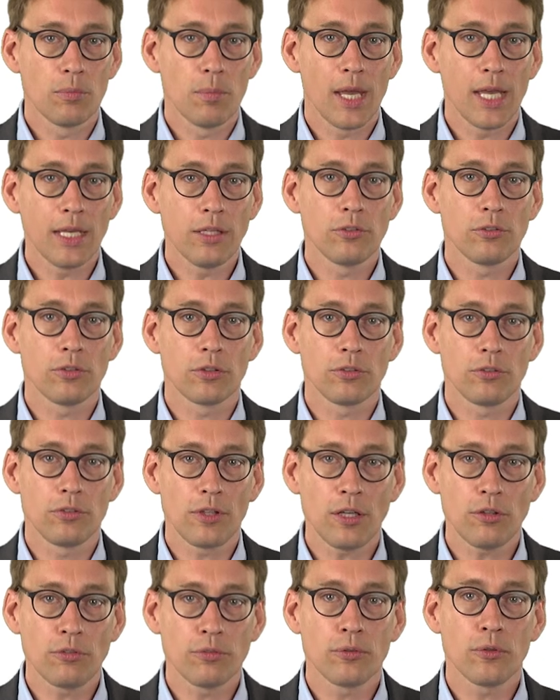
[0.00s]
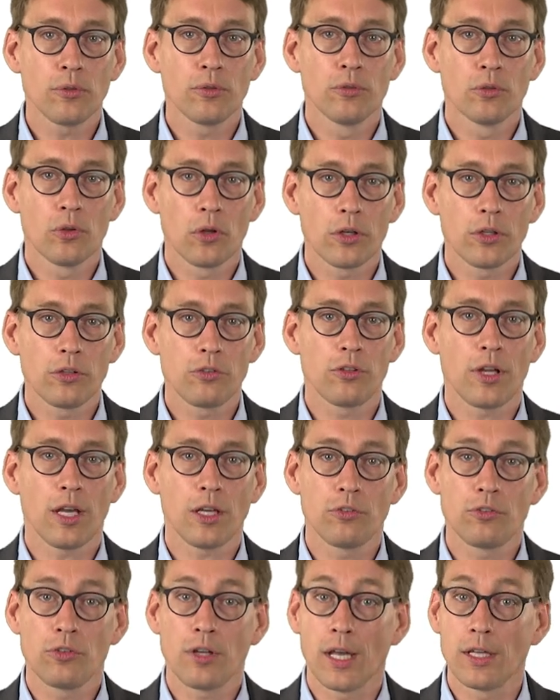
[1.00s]
make successful knowledge
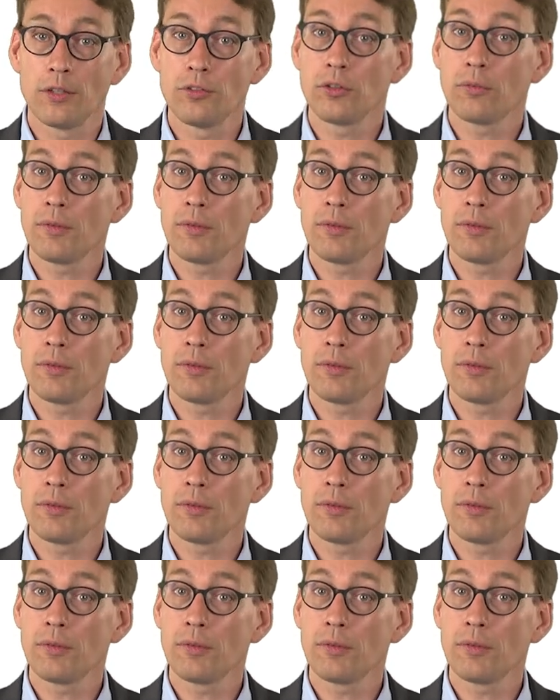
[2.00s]
exchange